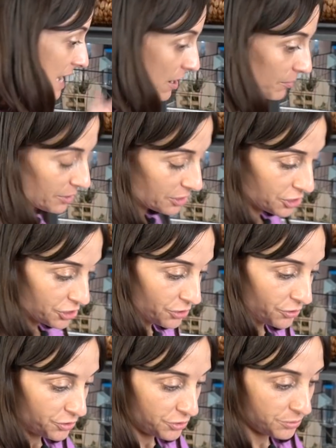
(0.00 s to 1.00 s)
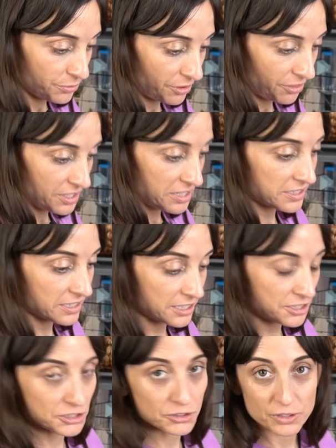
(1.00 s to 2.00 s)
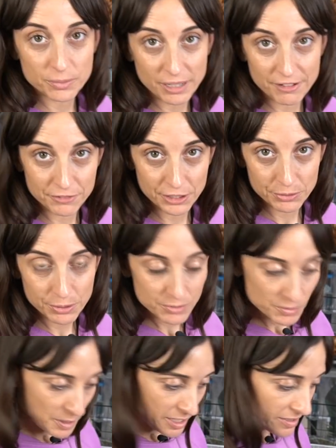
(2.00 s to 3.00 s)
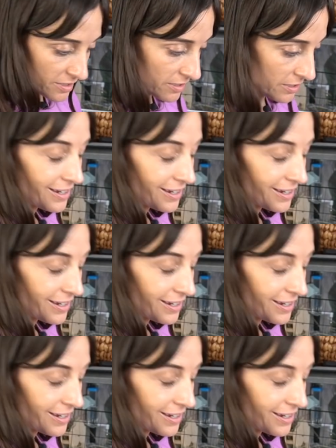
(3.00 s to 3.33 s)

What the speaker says: Now I'm gonna show you the things that I do in my free roam space,